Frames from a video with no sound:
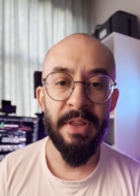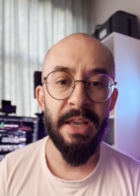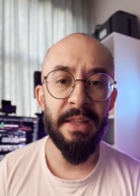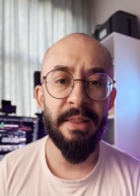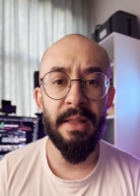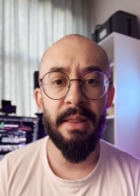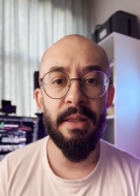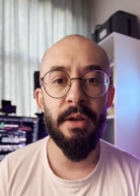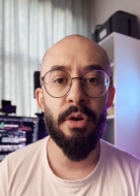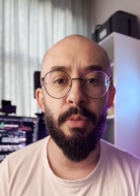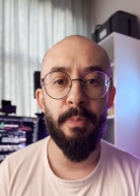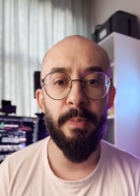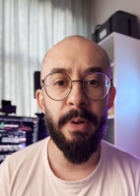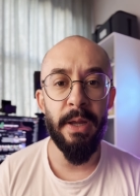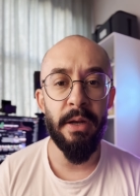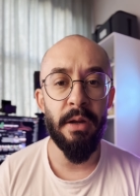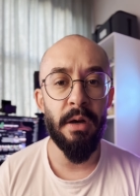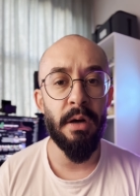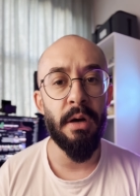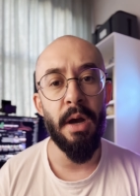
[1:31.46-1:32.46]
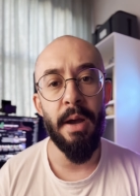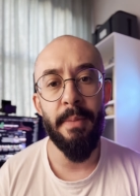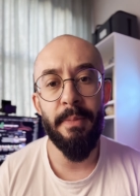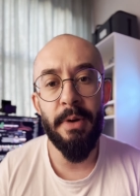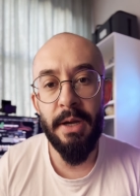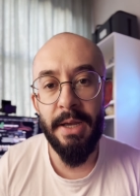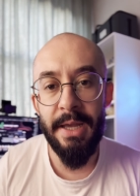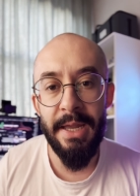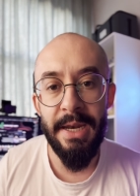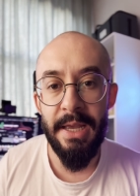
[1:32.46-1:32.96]
and then they complain, oh, I'm
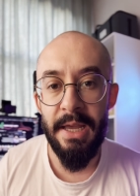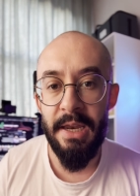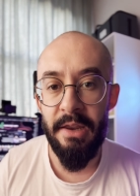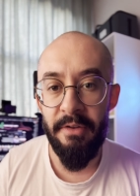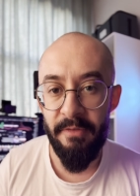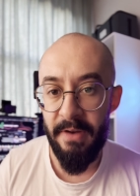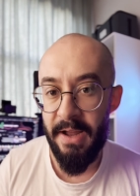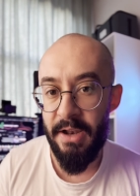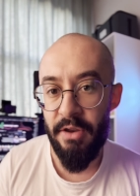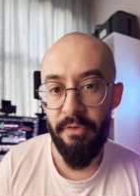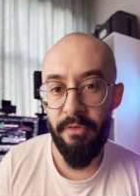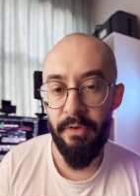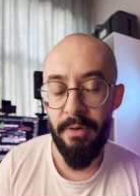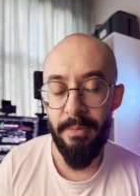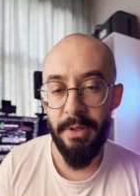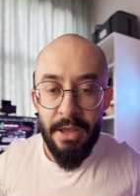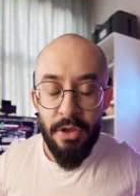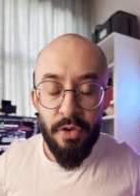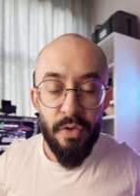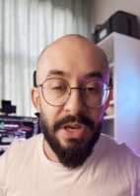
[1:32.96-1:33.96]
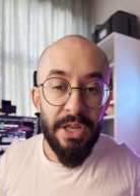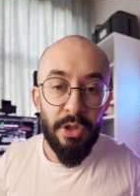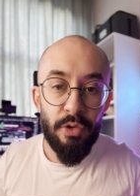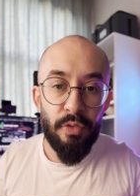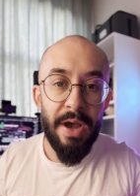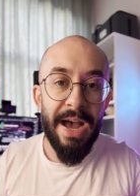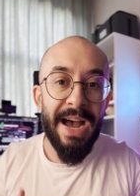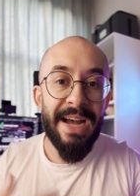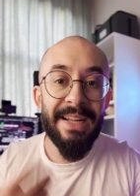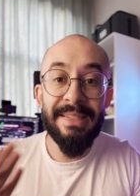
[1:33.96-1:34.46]
not getting any value from it. You need
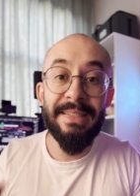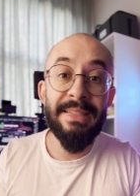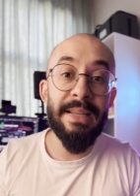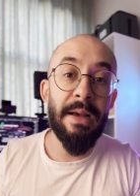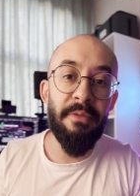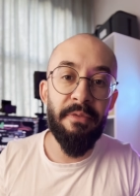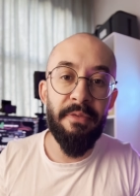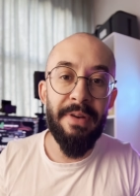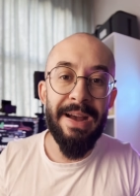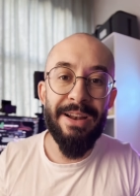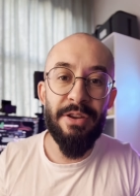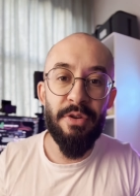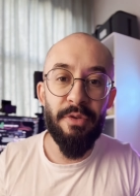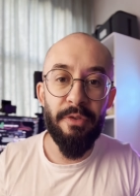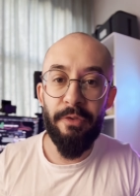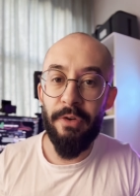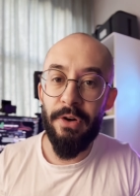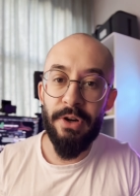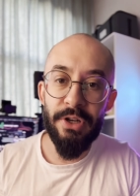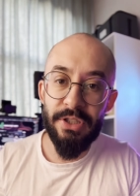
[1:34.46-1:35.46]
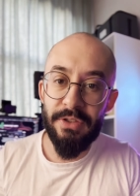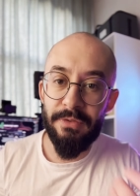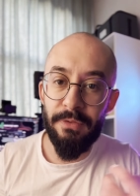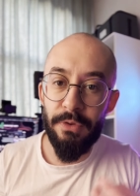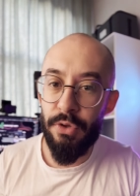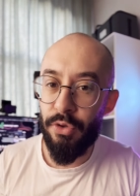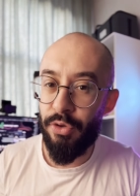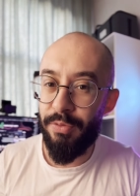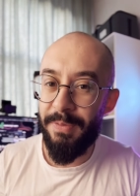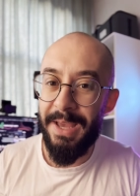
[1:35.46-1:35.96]
to add some value first for
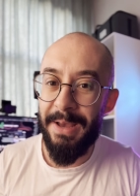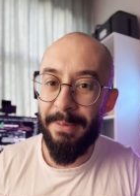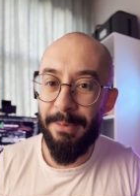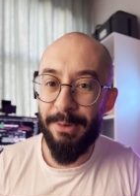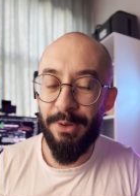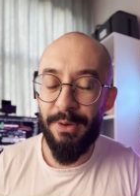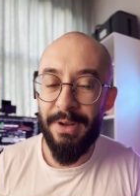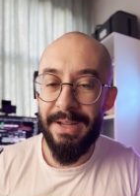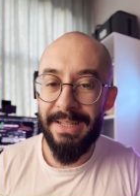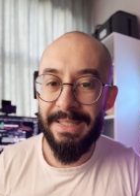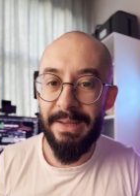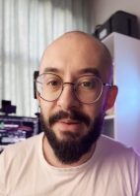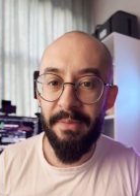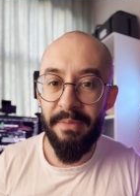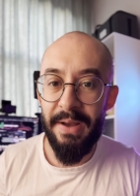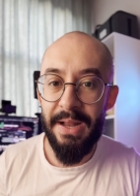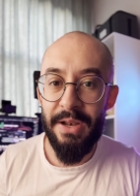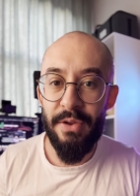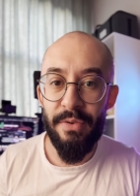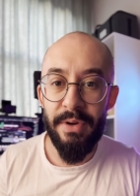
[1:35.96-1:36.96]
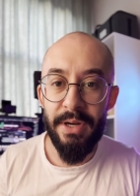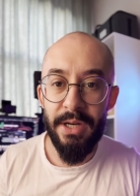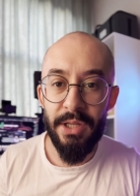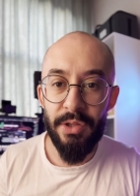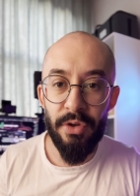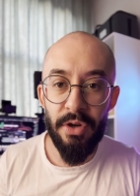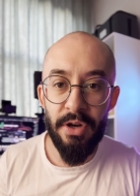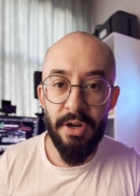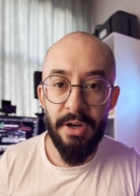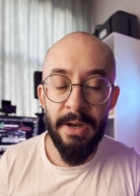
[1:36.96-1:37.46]
you to be able to get some value in
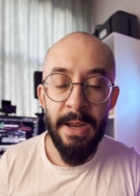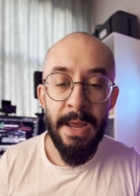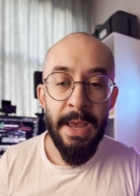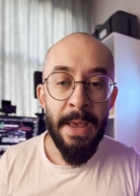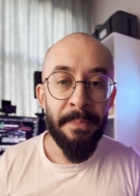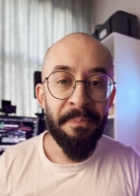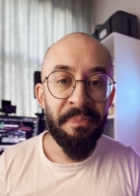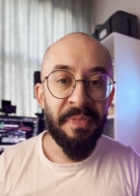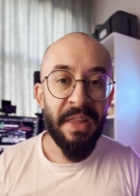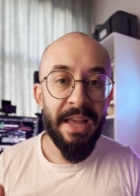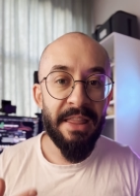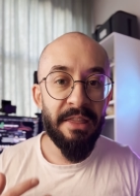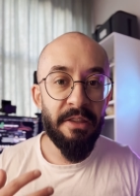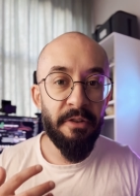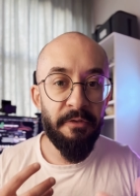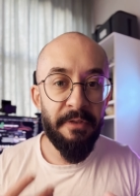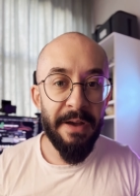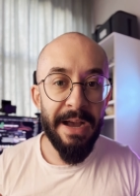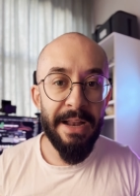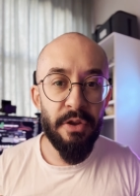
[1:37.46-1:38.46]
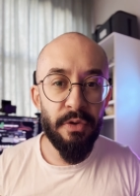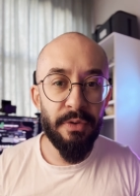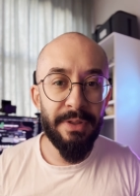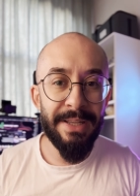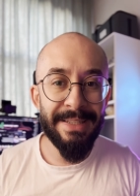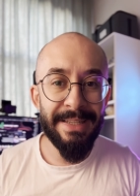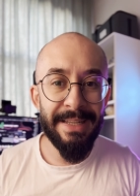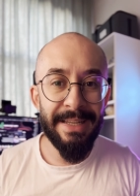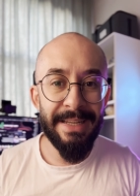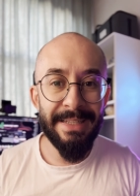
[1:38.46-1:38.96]
return. And the value
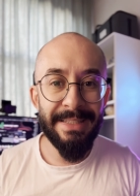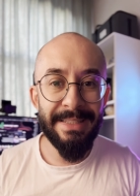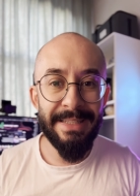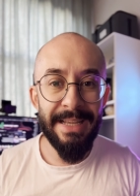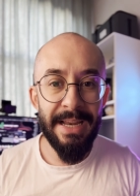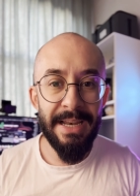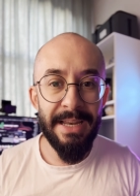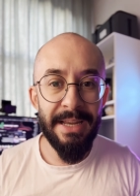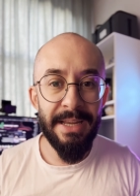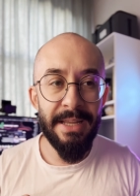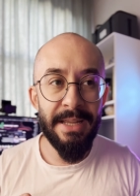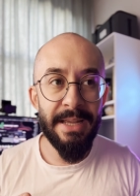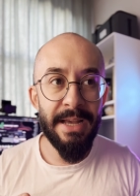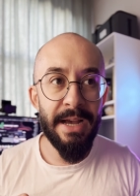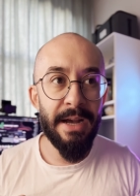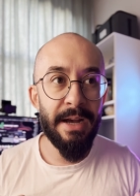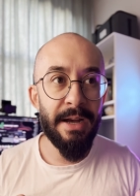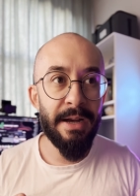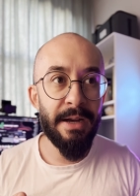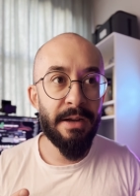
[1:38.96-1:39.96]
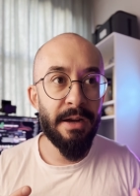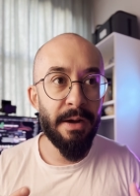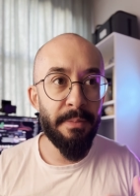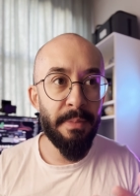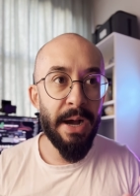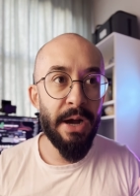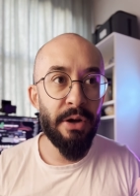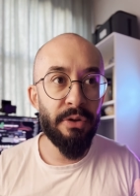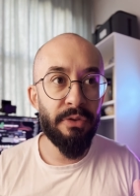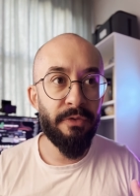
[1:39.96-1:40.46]
doesn't necessarily uh, come
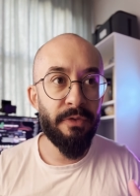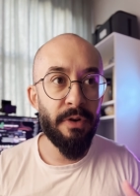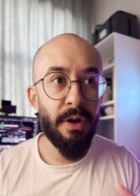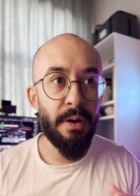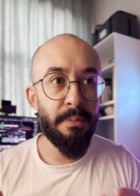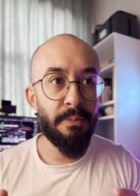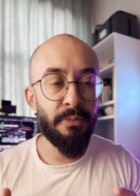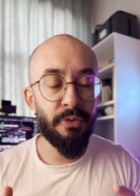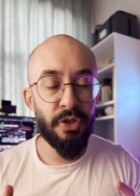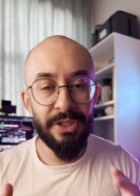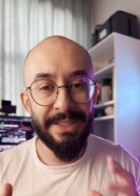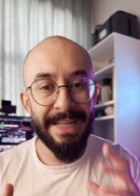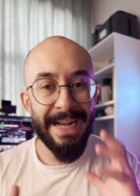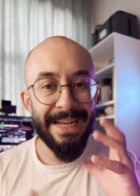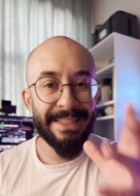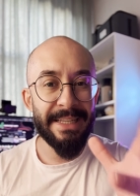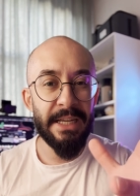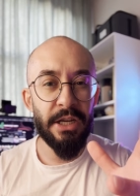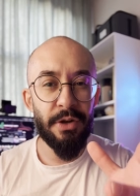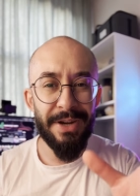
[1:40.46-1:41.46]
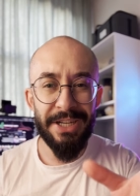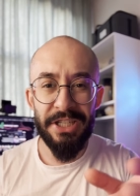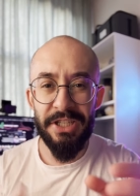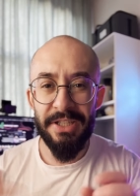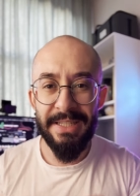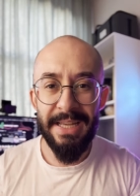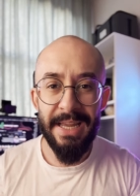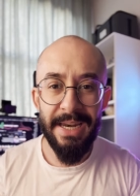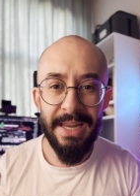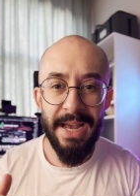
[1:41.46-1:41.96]
out from just asking
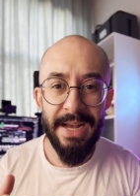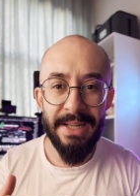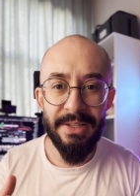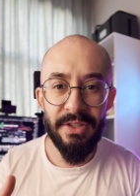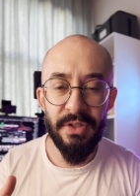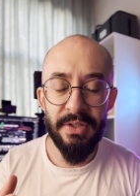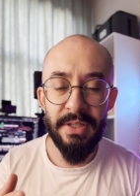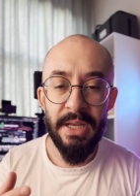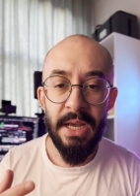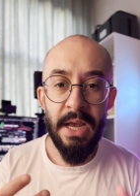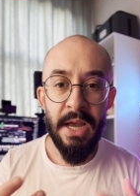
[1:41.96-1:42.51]
questions, getting answers.